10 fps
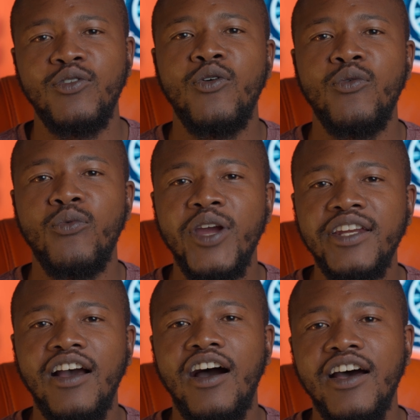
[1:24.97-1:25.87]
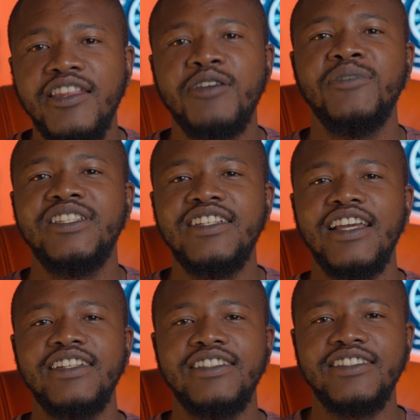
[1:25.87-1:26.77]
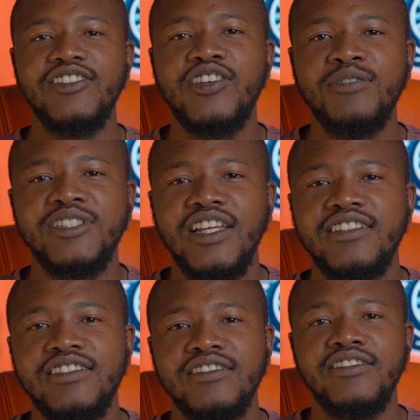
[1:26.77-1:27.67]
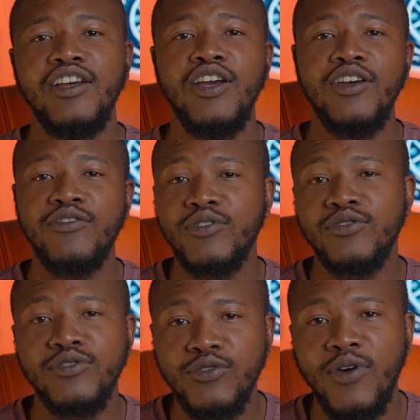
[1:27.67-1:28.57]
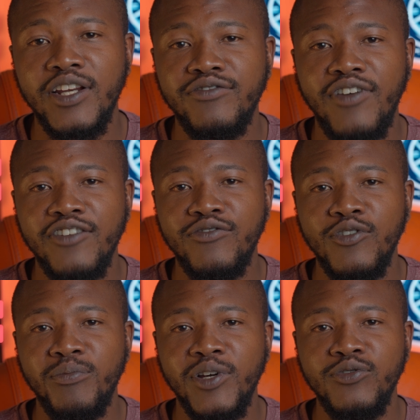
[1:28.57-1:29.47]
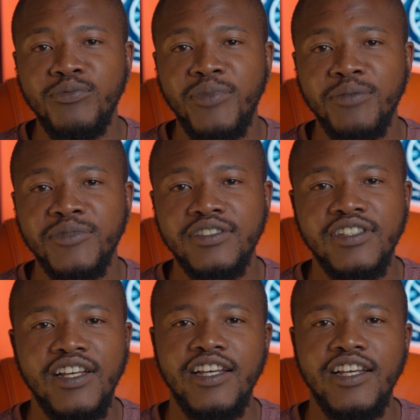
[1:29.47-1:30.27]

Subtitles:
or when are there mitigating circumstances for you to qualify for a balloon payment?